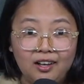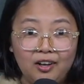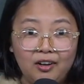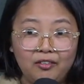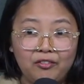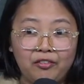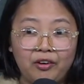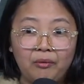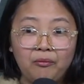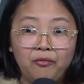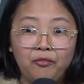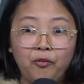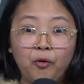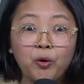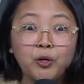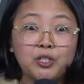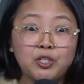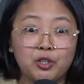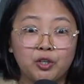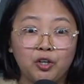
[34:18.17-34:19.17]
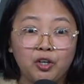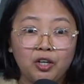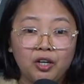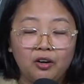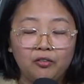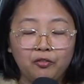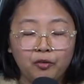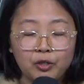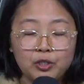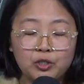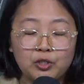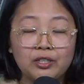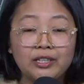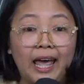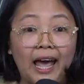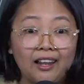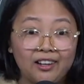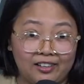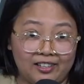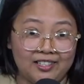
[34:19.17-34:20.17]
from fortune, uh, fortune
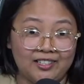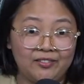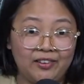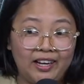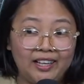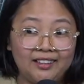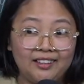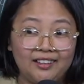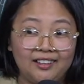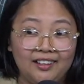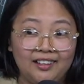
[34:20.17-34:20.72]
tellers, right?